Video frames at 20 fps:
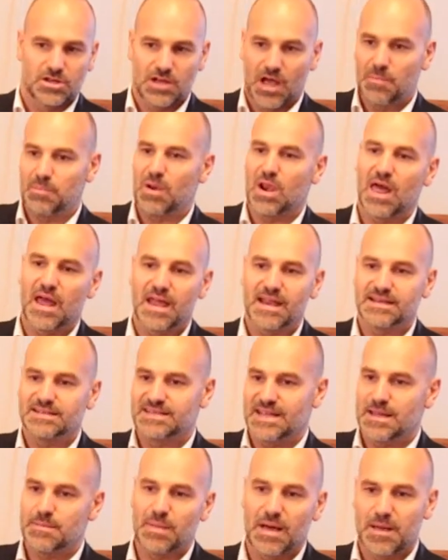
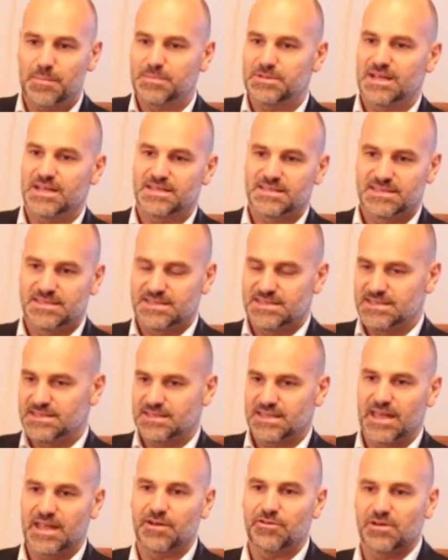applying deb updates is
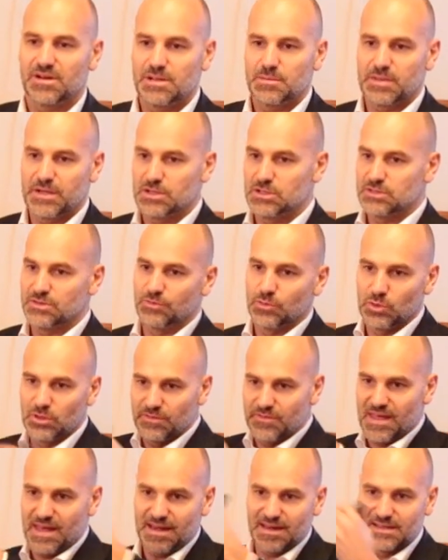scary because of all
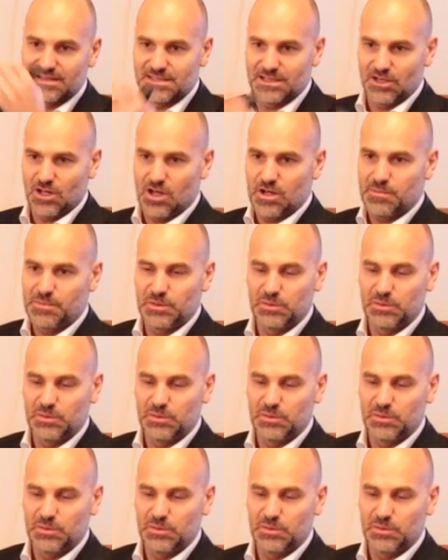of that internal.